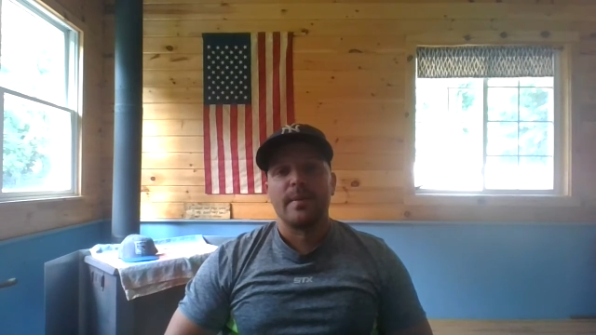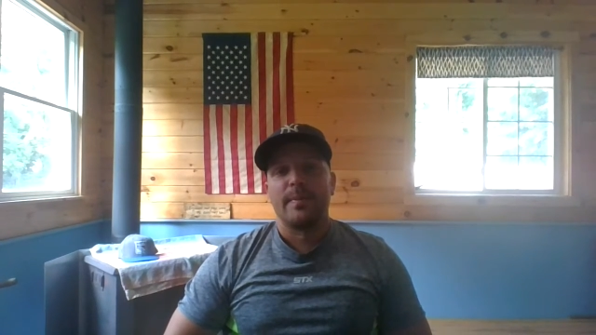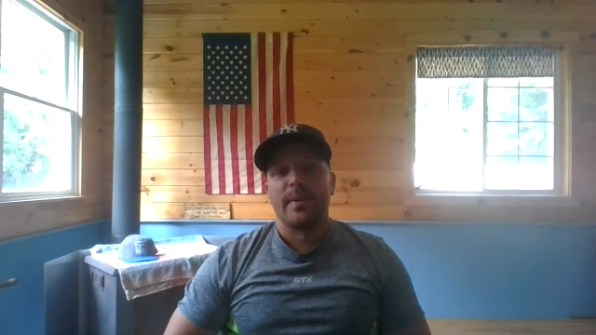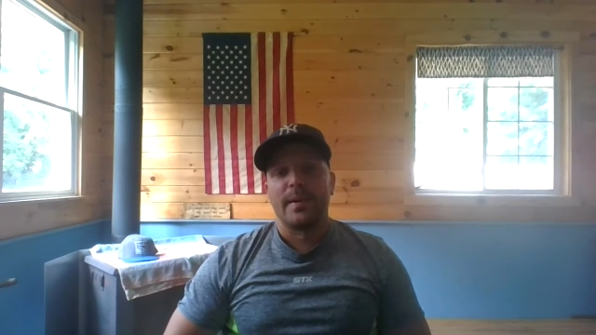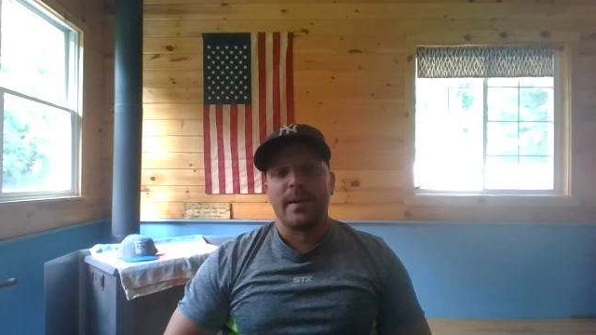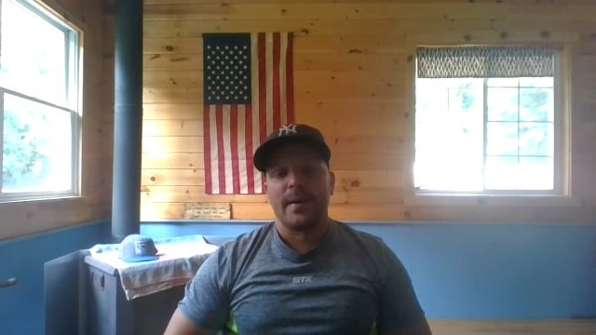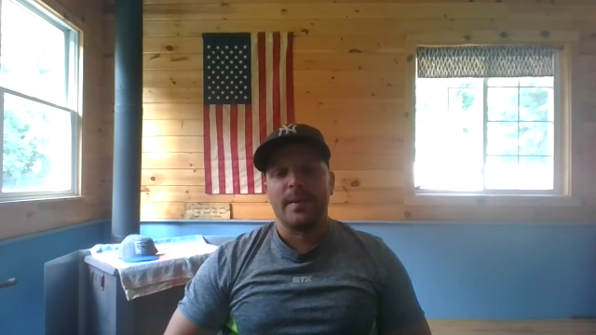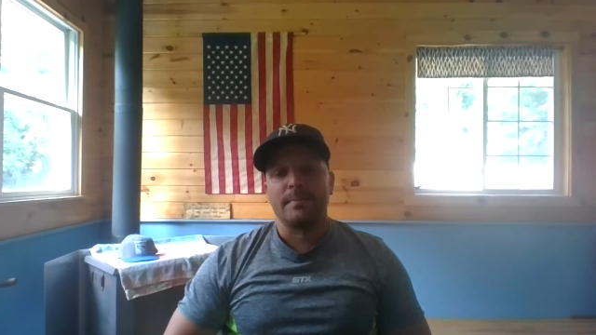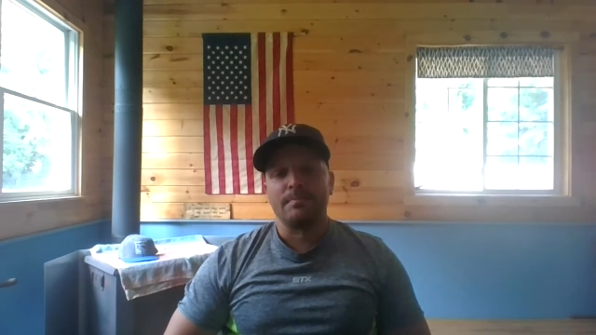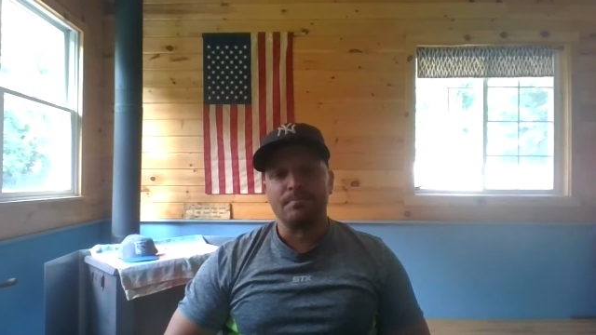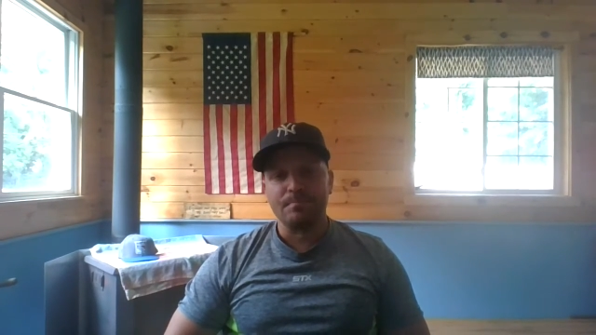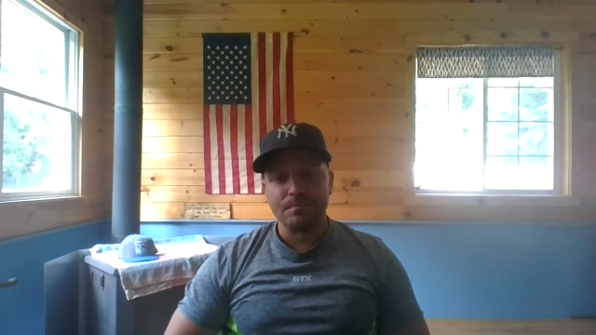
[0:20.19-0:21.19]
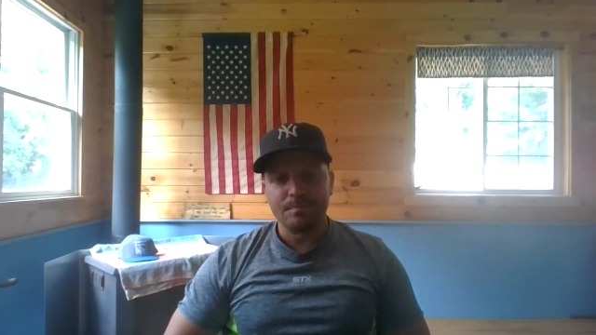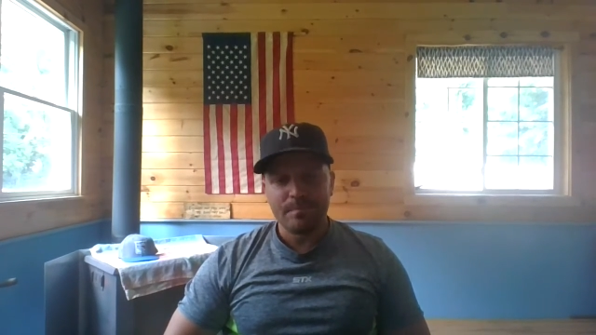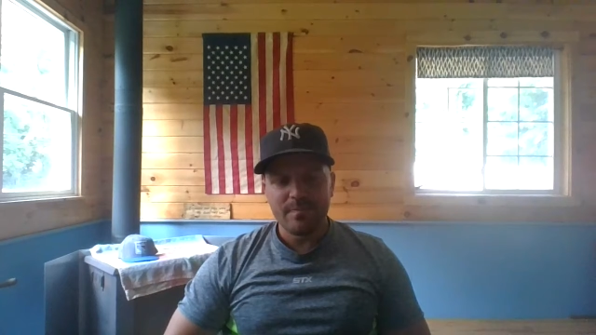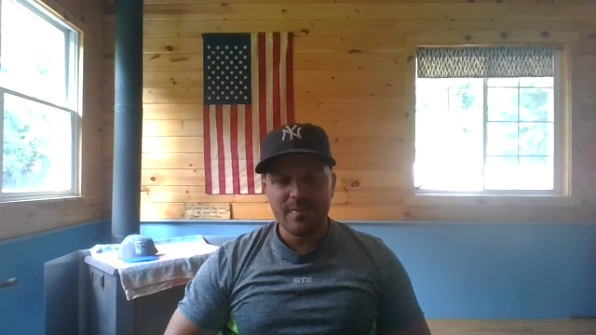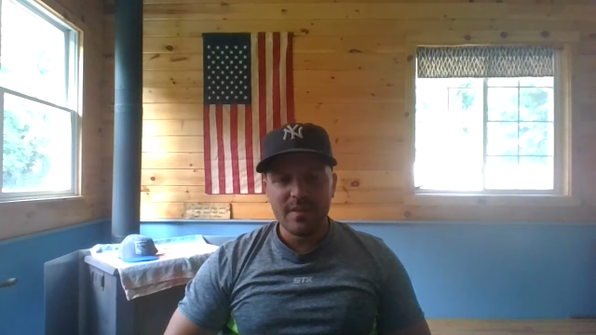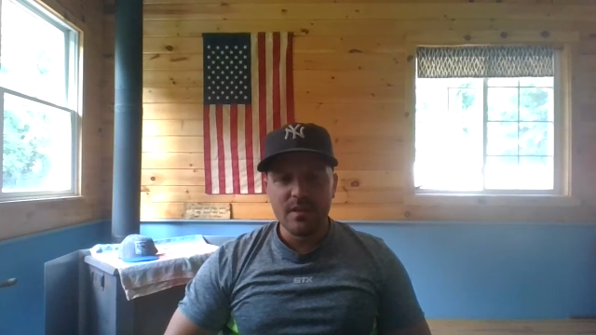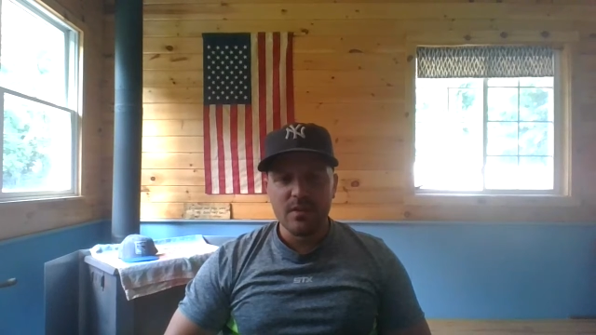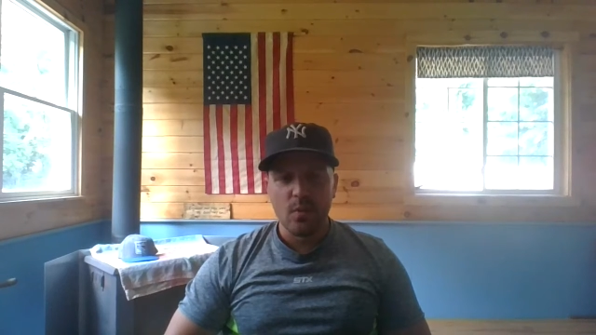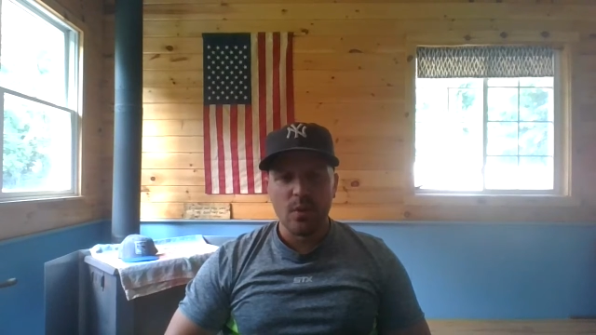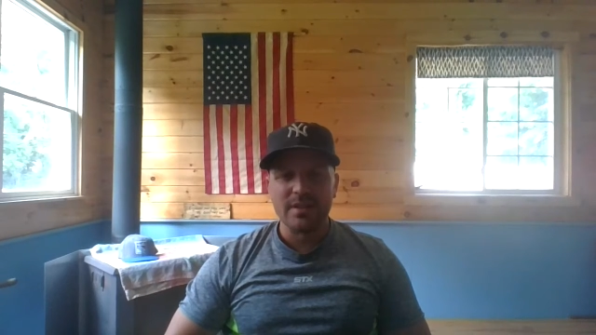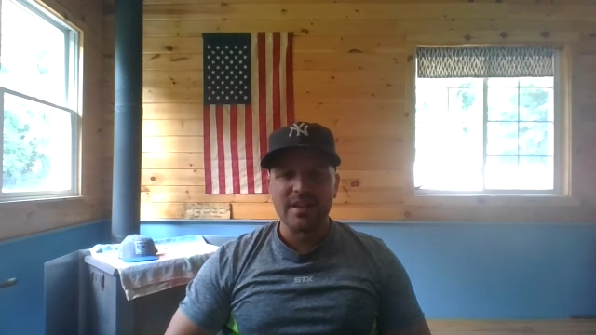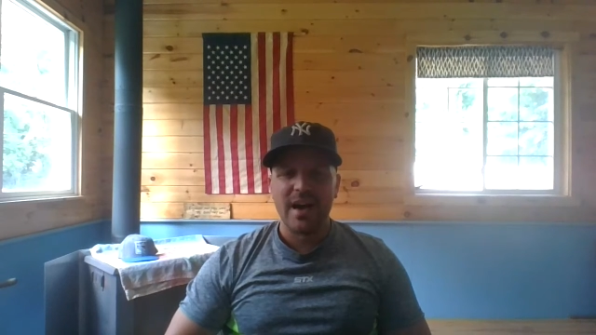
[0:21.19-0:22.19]
But
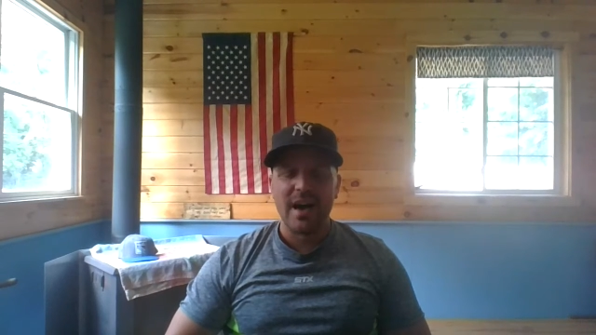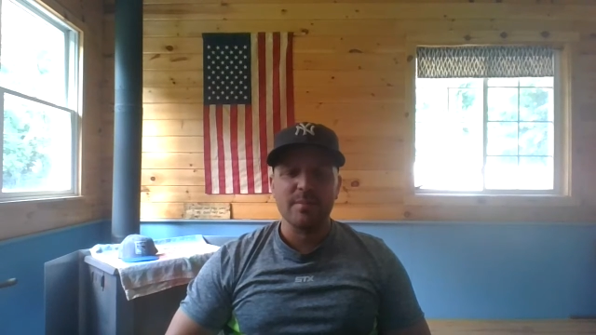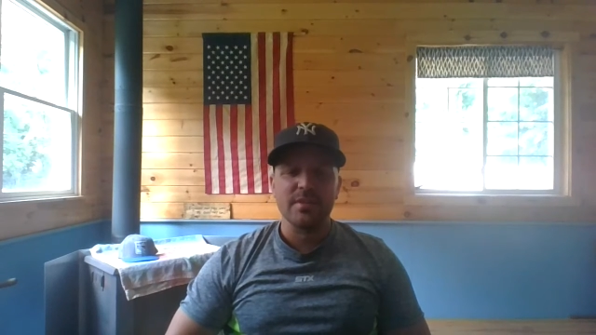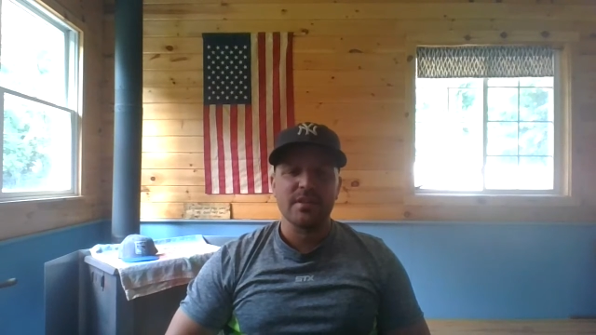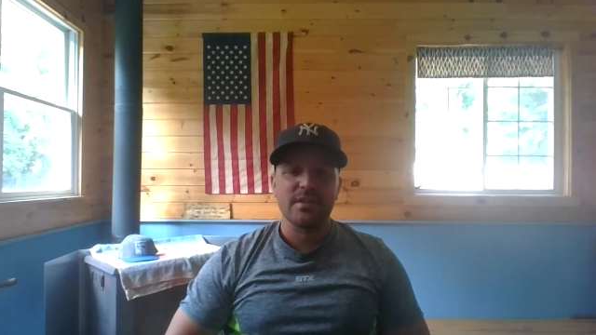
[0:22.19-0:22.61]
one common